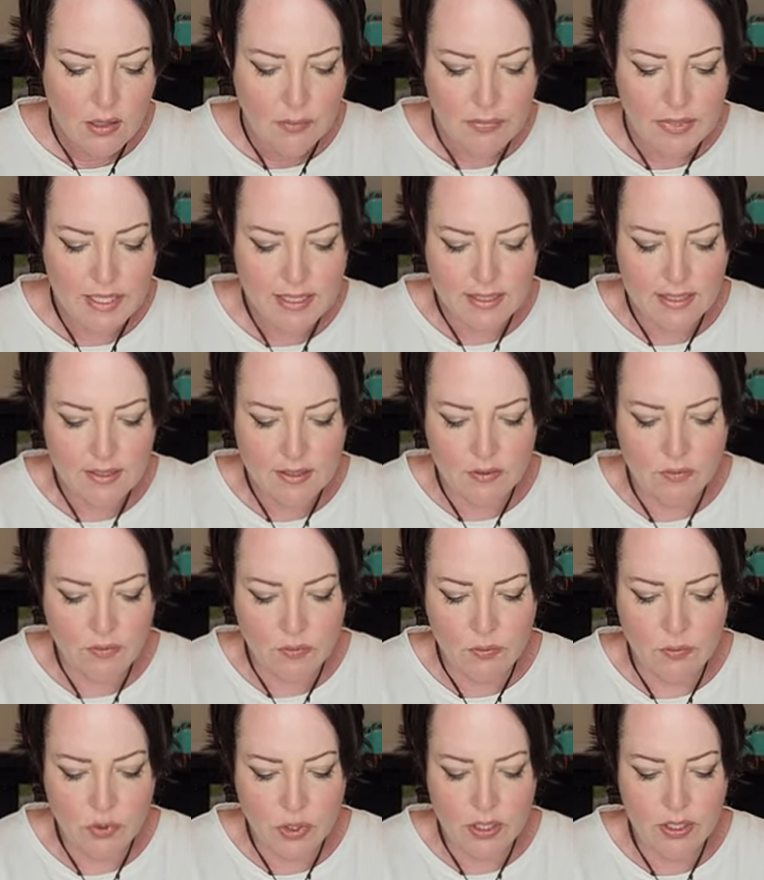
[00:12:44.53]
pieces
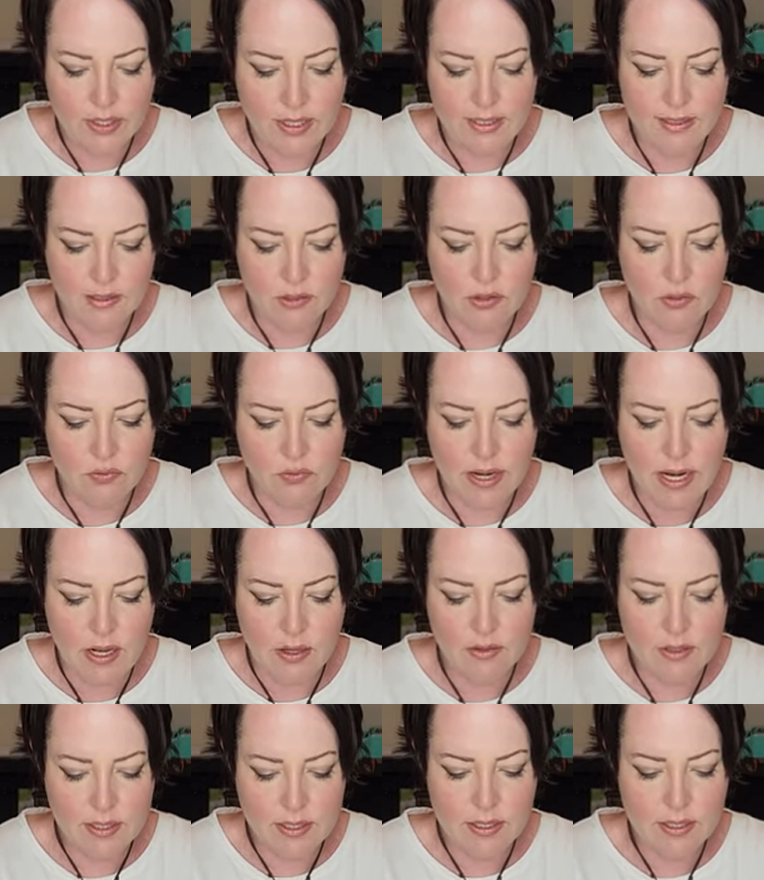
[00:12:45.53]
of wood, these little
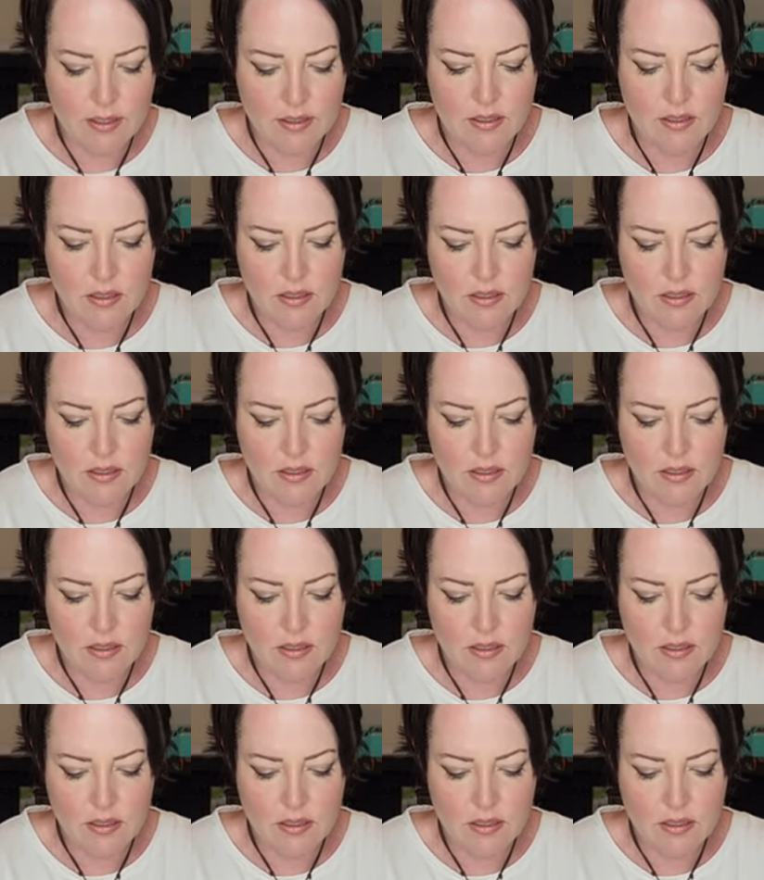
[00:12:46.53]
rounds.